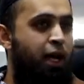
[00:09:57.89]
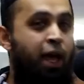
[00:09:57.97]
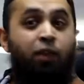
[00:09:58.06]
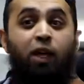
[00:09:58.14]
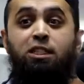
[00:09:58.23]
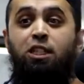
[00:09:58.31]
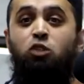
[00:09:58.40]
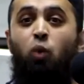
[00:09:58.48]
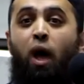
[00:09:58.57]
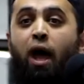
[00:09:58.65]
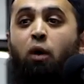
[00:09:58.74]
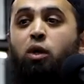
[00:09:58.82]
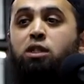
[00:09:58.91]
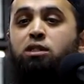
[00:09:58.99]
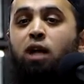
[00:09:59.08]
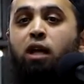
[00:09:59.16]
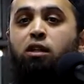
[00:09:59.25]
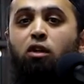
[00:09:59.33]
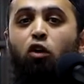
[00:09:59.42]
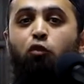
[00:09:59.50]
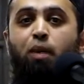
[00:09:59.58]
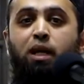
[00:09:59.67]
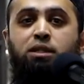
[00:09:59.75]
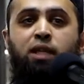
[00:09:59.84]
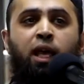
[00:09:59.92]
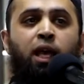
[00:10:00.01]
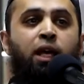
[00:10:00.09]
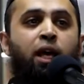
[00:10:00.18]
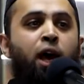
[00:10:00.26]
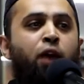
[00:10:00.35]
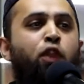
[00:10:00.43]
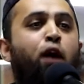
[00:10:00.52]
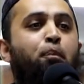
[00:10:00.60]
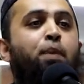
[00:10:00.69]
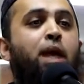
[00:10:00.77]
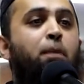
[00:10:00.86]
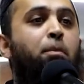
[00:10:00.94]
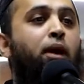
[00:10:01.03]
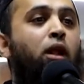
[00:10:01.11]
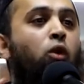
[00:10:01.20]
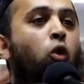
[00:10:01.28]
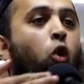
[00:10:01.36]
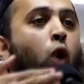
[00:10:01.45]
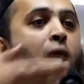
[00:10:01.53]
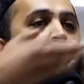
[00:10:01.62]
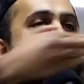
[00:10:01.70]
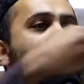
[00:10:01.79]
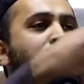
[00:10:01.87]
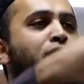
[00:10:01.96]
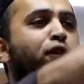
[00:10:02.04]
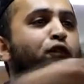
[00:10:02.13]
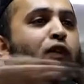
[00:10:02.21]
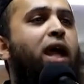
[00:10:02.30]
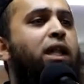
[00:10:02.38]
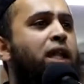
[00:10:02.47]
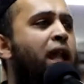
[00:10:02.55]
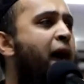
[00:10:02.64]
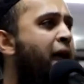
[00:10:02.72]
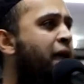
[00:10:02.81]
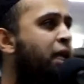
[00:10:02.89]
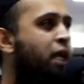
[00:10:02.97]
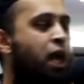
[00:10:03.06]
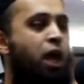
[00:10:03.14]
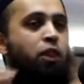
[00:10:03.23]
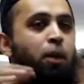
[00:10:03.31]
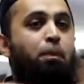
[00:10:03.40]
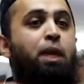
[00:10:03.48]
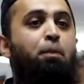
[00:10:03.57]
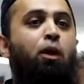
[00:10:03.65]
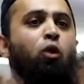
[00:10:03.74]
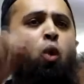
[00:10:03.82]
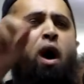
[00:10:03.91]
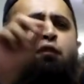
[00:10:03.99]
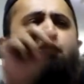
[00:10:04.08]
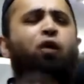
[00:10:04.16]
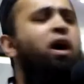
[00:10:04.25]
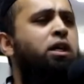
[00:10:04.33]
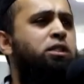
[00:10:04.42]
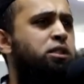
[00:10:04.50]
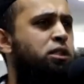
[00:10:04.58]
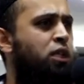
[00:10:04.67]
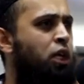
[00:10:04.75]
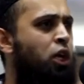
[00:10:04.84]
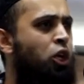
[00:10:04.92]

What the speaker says: And this is why we started off by saying the people who are in the front line, people who are first.